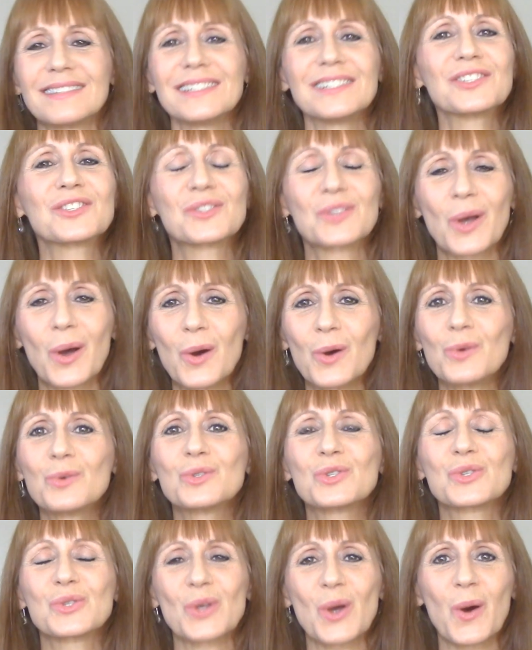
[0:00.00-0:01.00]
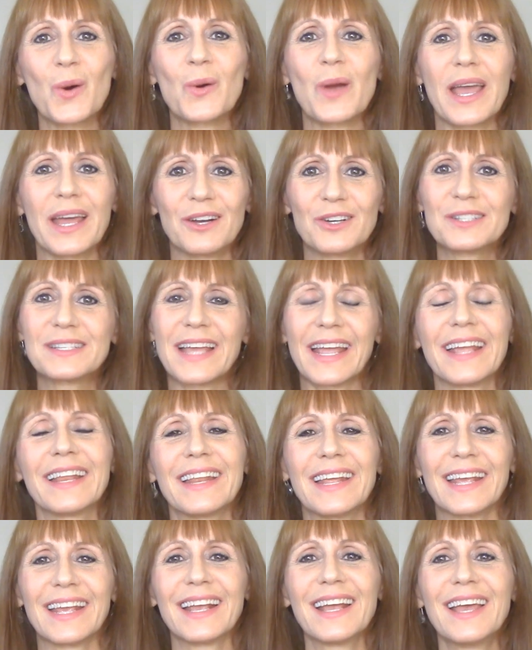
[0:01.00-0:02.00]
he's so, so
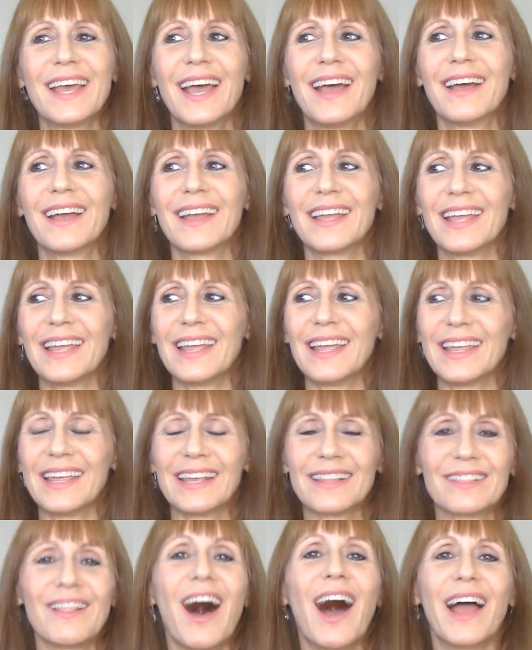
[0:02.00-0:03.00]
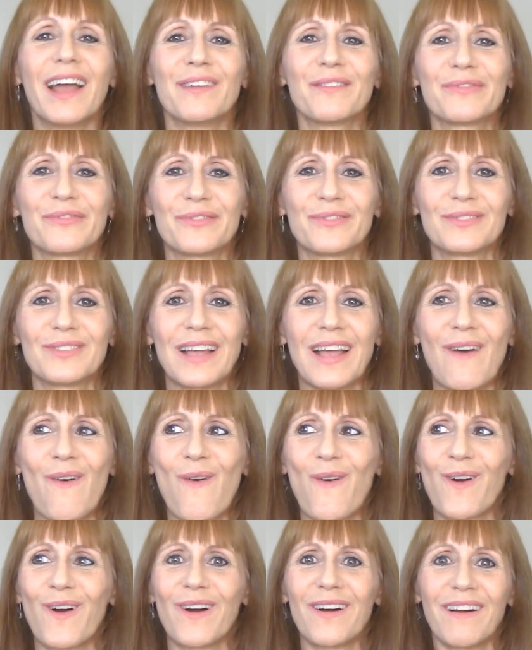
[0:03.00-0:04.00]
entertaining live
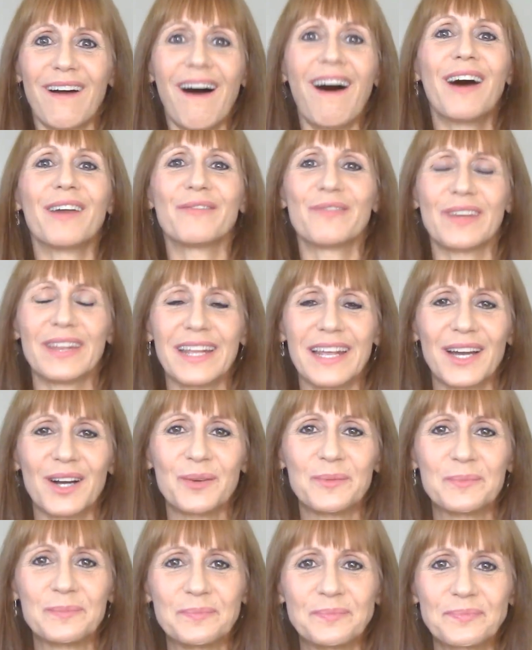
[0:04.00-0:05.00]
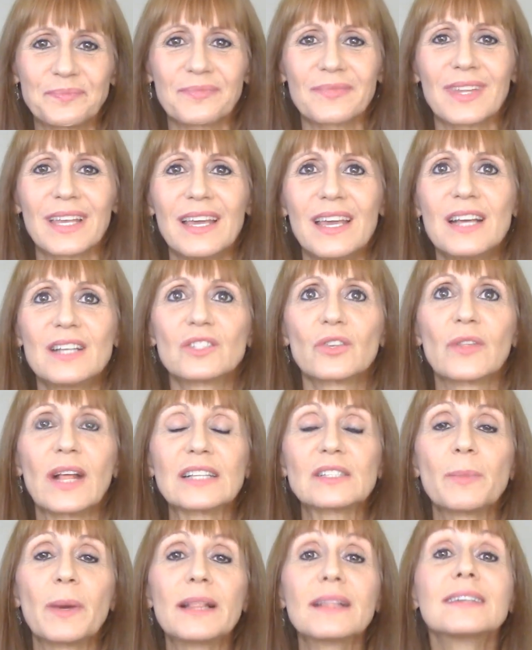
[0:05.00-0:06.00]
or on video. So
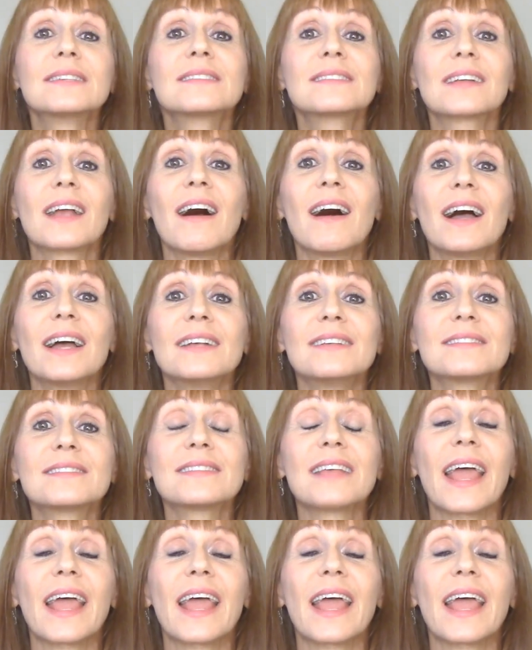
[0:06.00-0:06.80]
that's my list, guys,